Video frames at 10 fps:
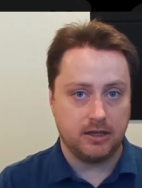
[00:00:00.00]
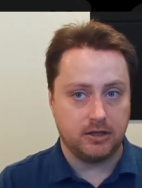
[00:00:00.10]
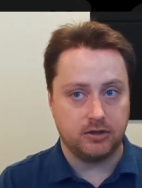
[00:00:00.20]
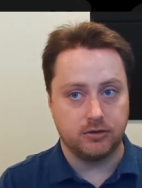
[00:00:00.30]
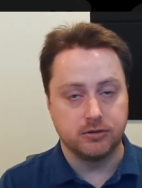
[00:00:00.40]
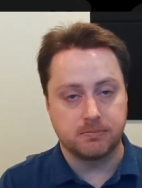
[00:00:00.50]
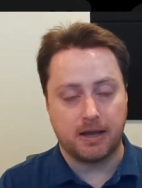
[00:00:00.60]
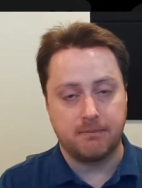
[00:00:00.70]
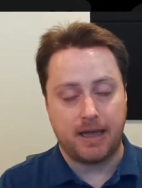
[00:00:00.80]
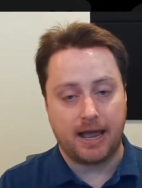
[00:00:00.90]
used
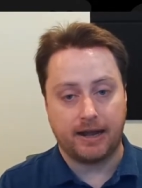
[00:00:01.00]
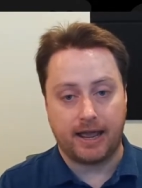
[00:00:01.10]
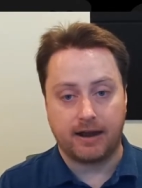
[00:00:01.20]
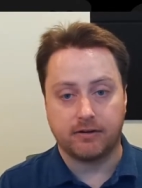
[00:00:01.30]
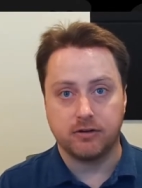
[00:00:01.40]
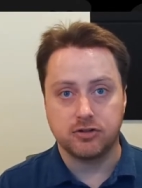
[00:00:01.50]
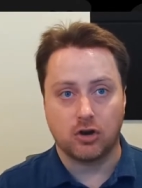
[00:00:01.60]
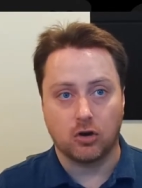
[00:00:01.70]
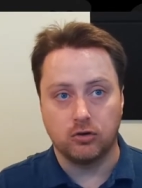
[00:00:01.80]
by bad actors are